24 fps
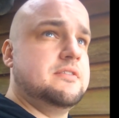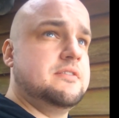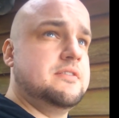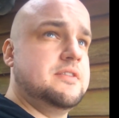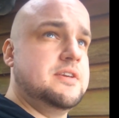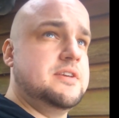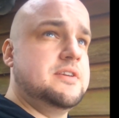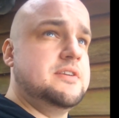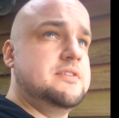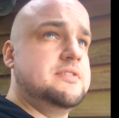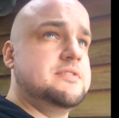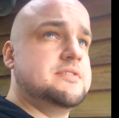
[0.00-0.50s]

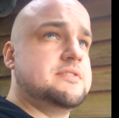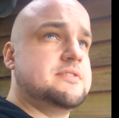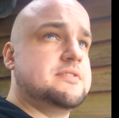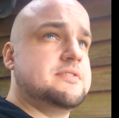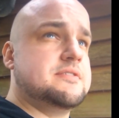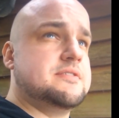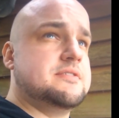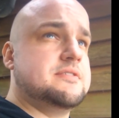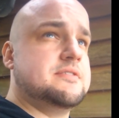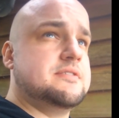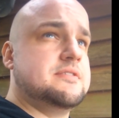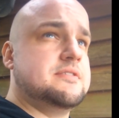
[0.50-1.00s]

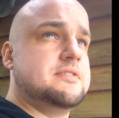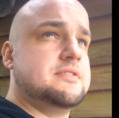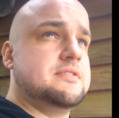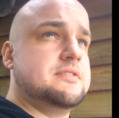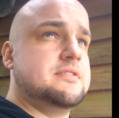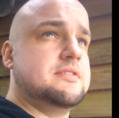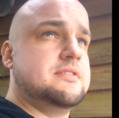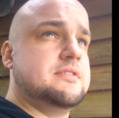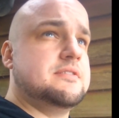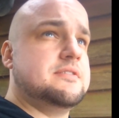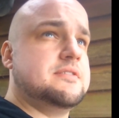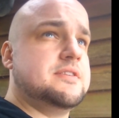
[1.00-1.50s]
these
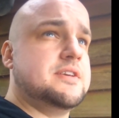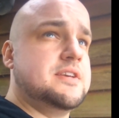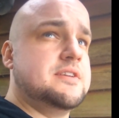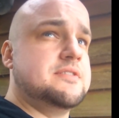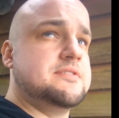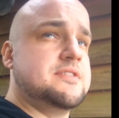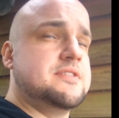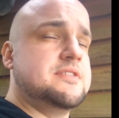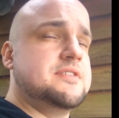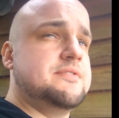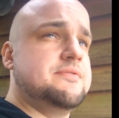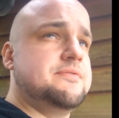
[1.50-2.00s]

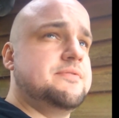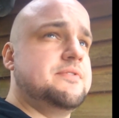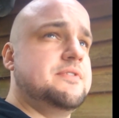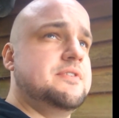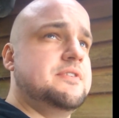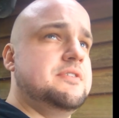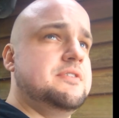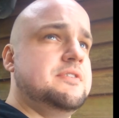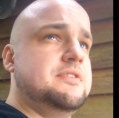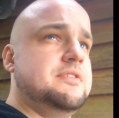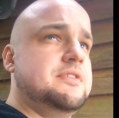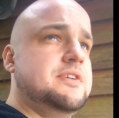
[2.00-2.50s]
things, the
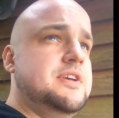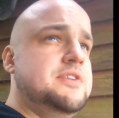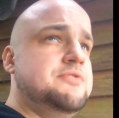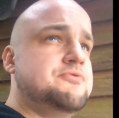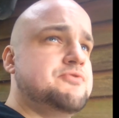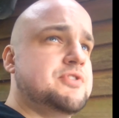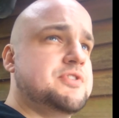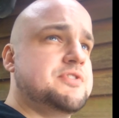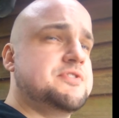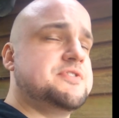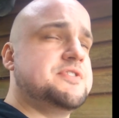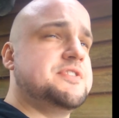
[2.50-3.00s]
different
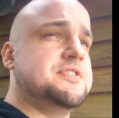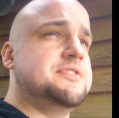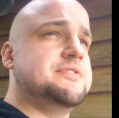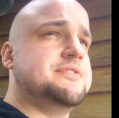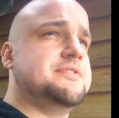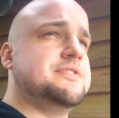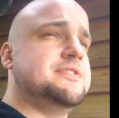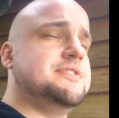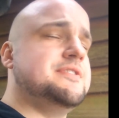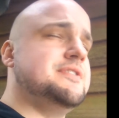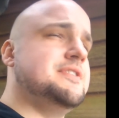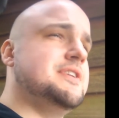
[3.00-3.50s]

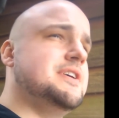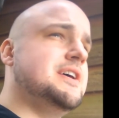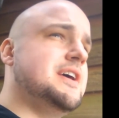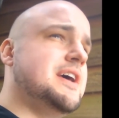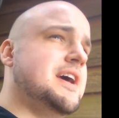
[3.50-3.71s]
intricacies and